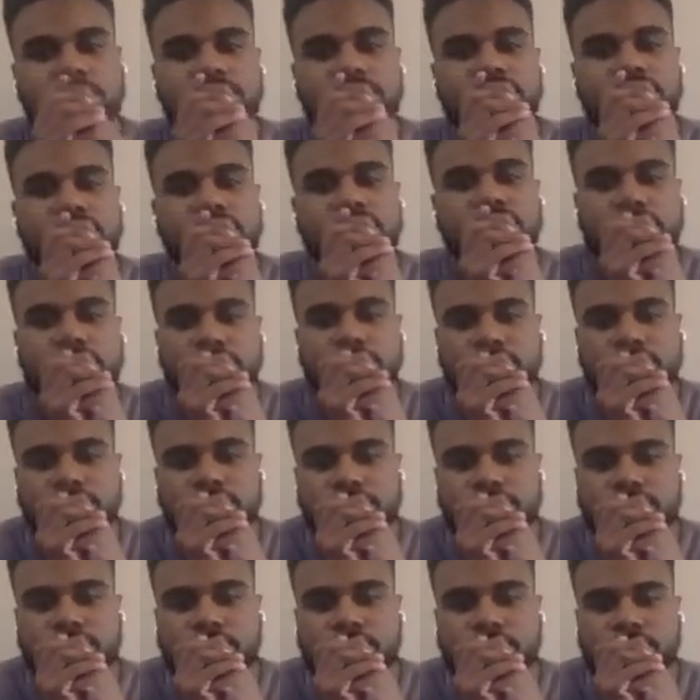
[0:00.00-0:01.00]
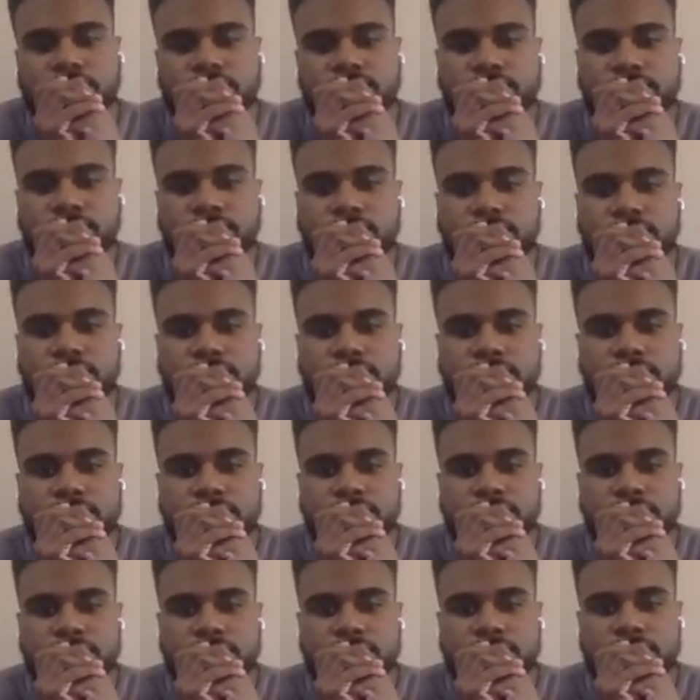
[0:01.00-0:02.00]

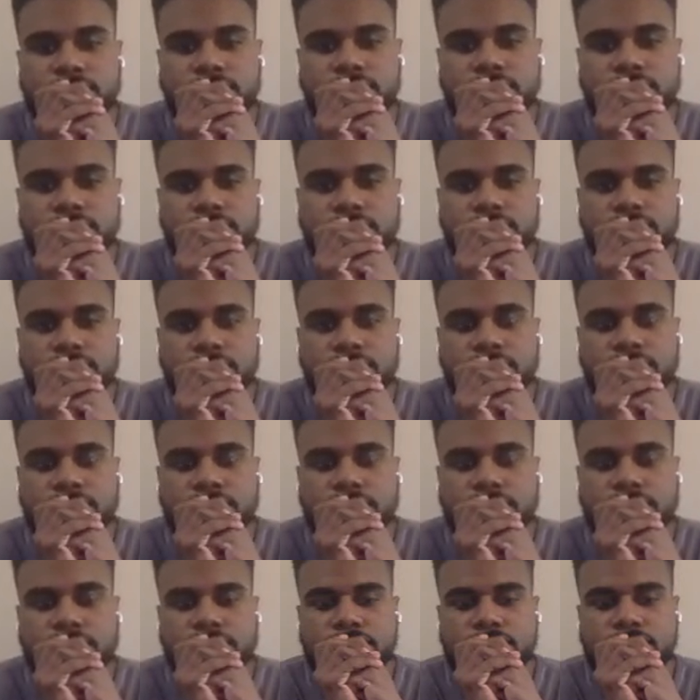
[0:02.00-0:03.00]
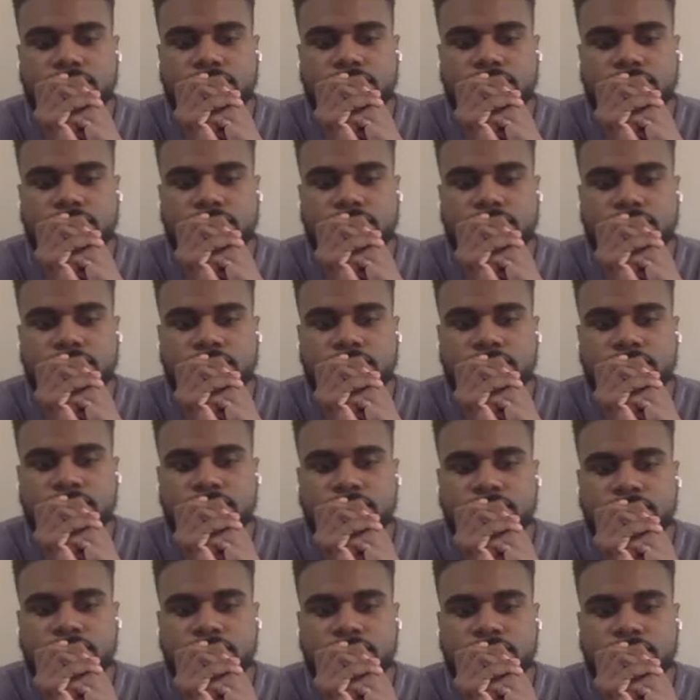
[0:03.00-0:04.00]

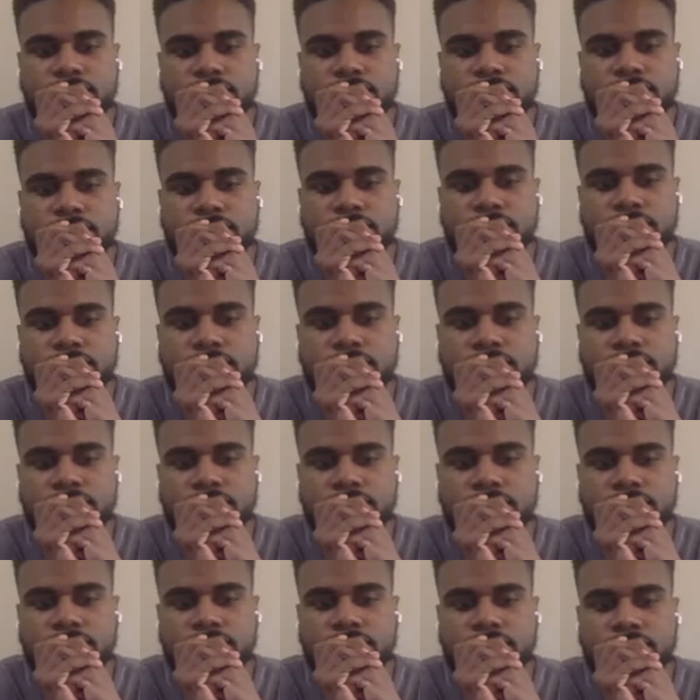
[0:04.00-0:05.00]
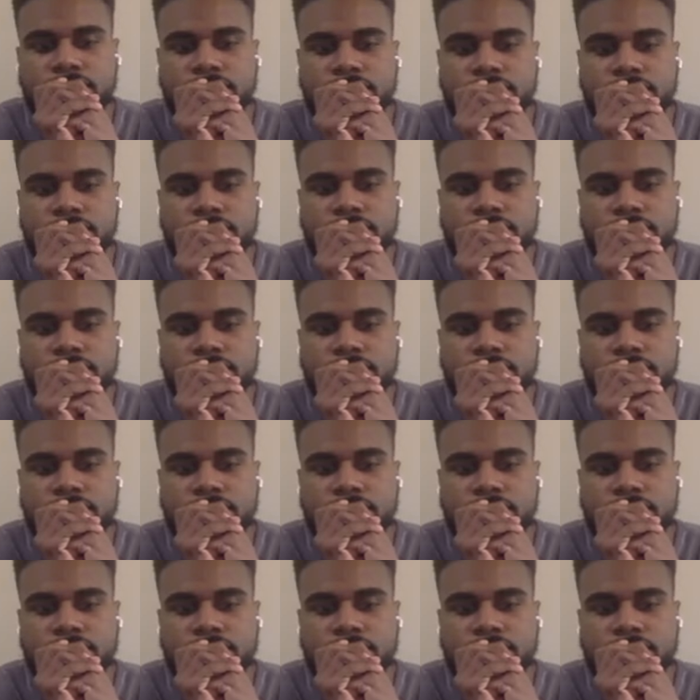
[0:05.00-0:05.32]
No words are spoken by the person on screen.